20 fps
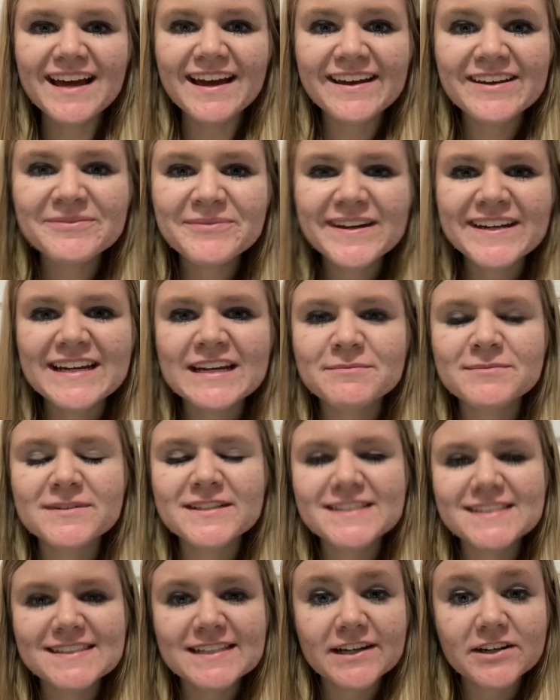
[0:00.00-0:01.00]
Hi, my name is
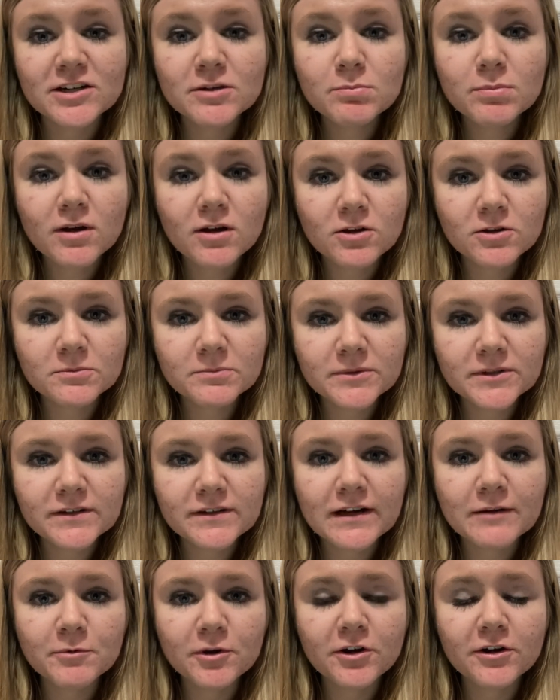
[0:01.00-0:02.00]
Sarah Palmer.
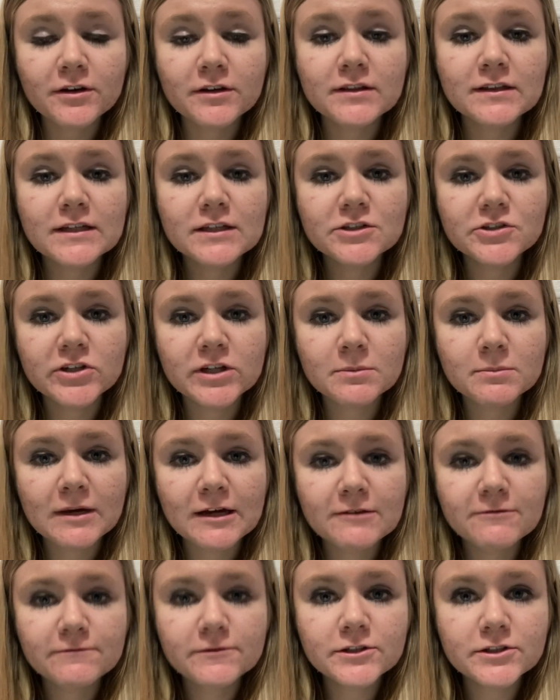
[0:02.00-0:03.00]
I'm currently doing my
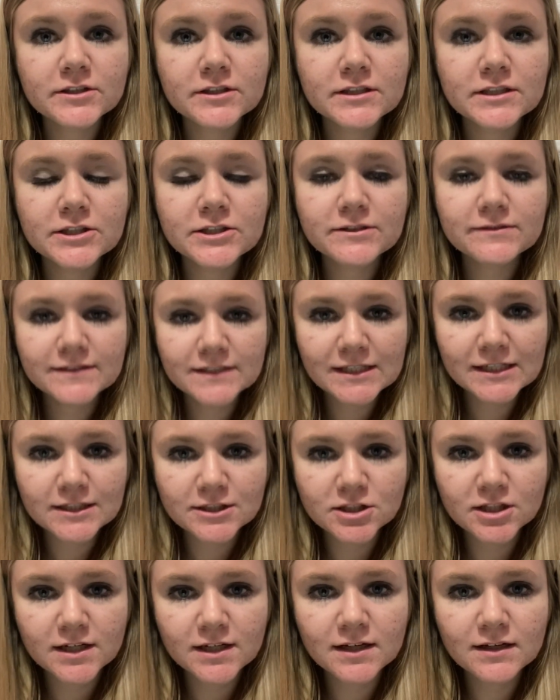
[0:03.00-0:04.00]
first year
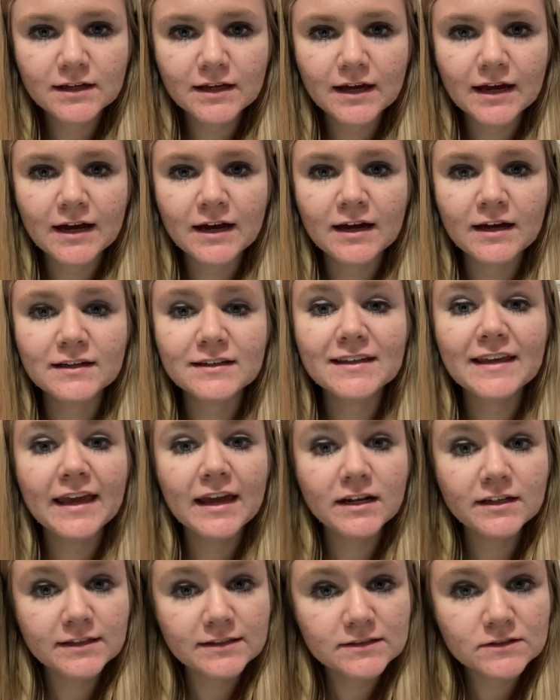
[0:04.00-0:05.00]
teaching at
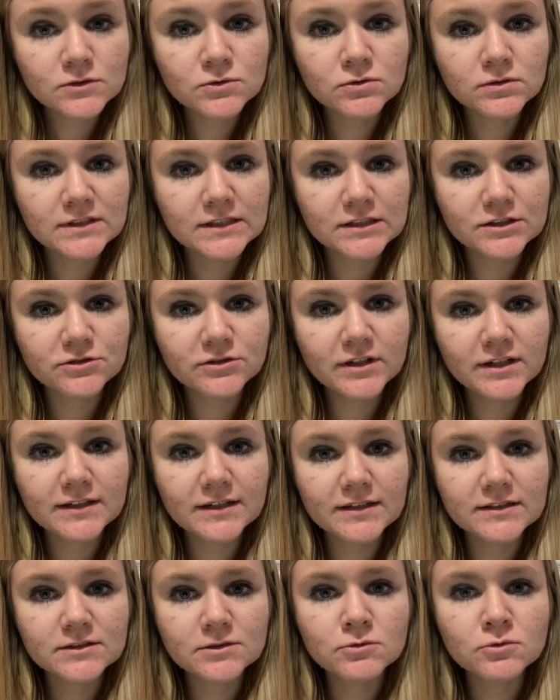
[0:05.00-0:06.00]
Canyon School District at
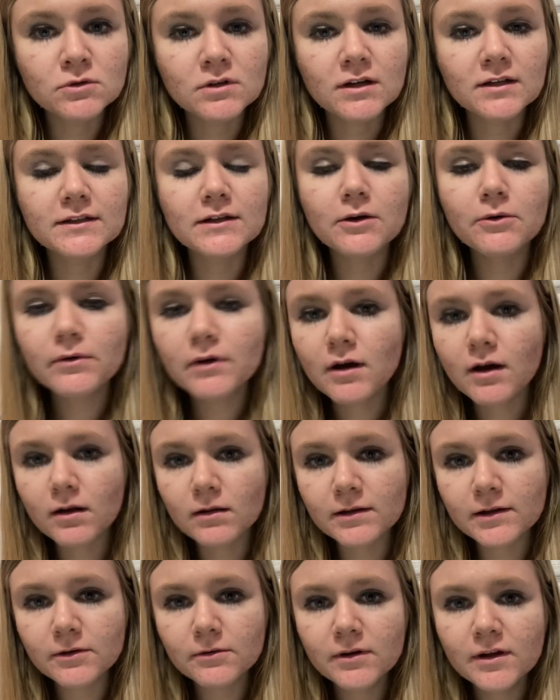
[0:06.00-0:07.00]
a school called Oak
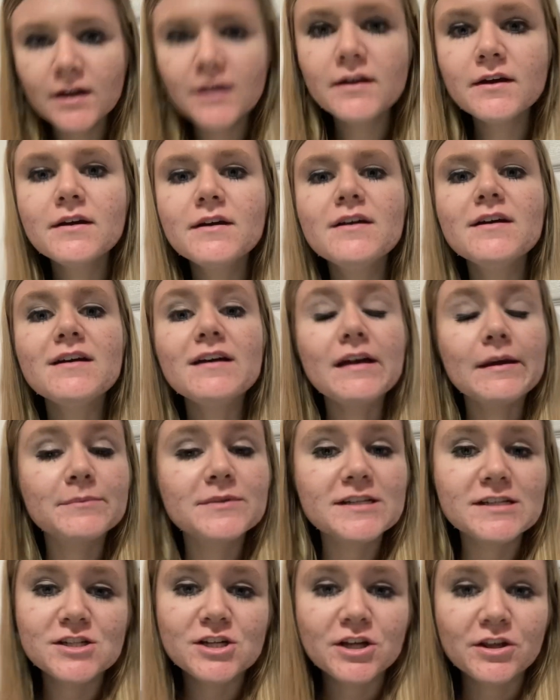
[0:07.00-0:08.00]
Hollow. I'm
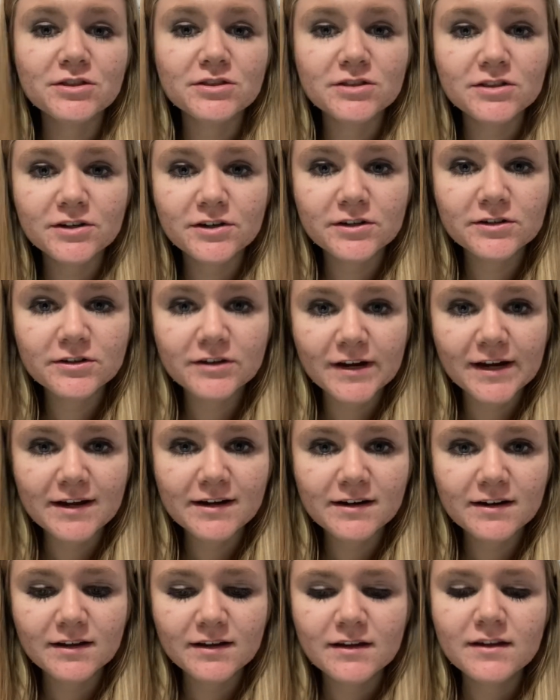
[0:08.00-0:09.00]
teaching third
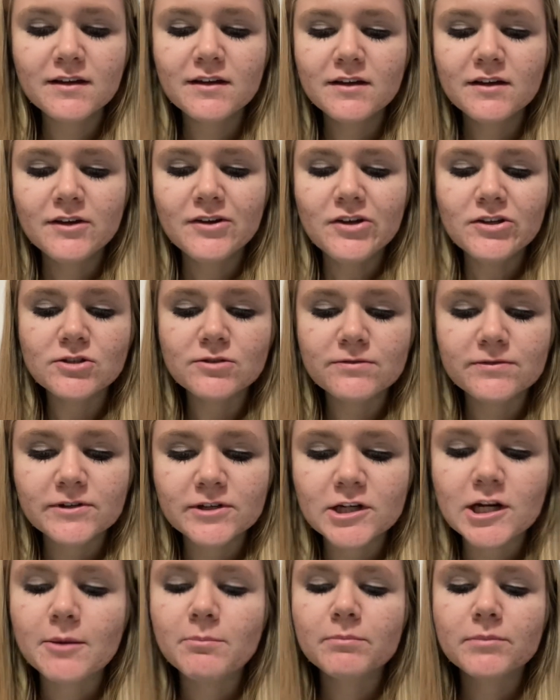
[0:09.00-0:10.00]
grade. So for
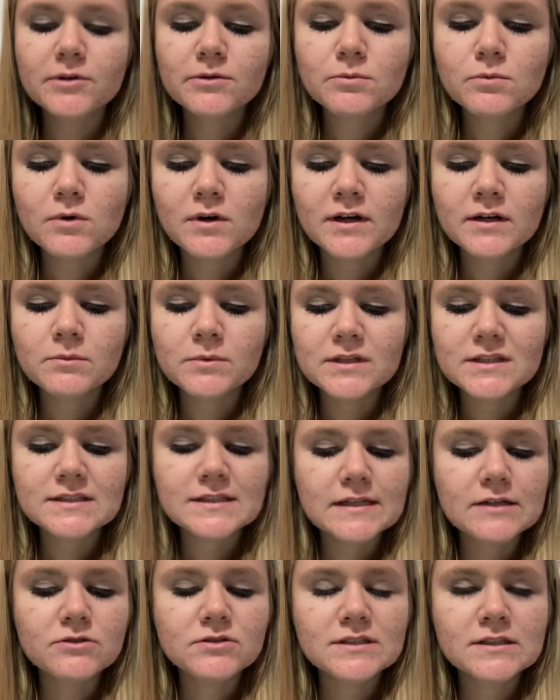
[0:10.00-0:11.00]
number one, what
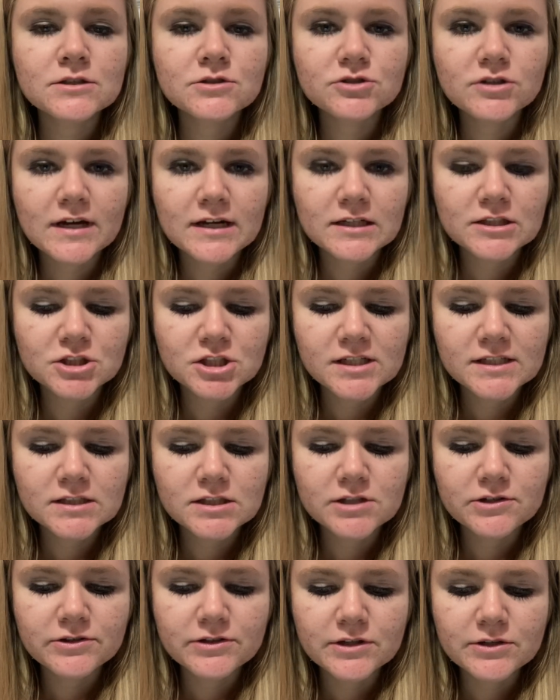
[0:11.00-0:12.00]
skills and strategies
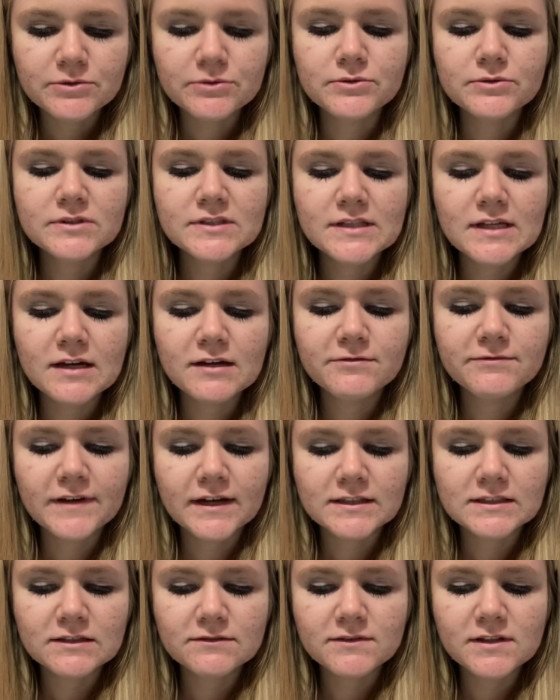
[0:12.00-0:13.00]
do you use that
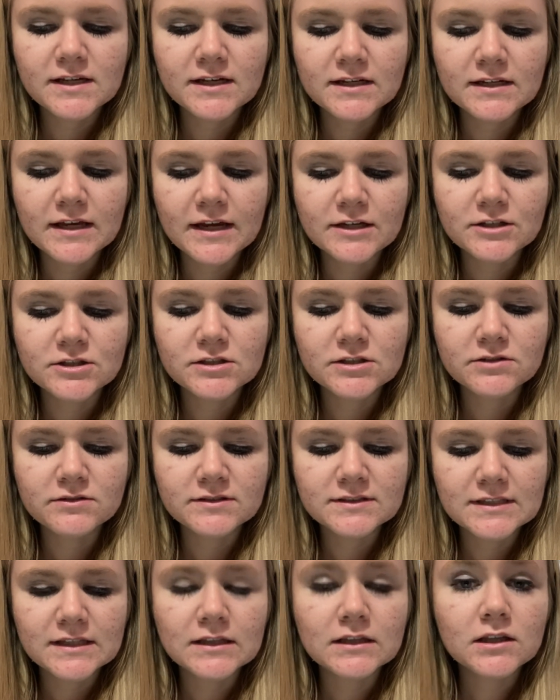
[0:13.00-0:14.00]
effectively engage
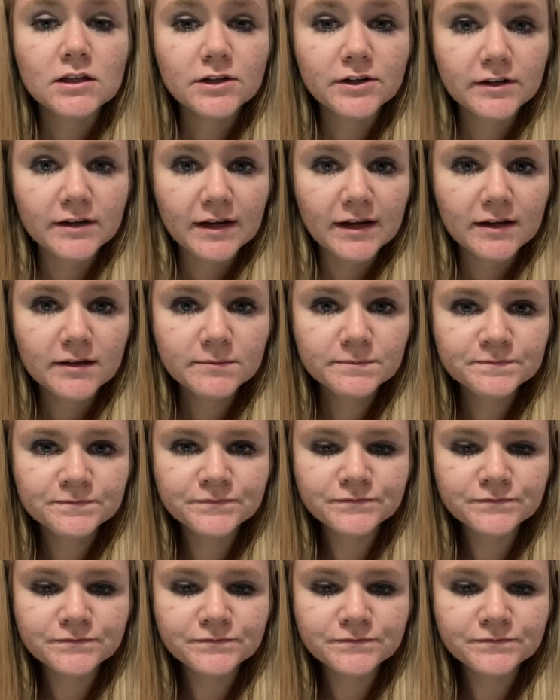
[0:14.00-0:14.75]
students in learning?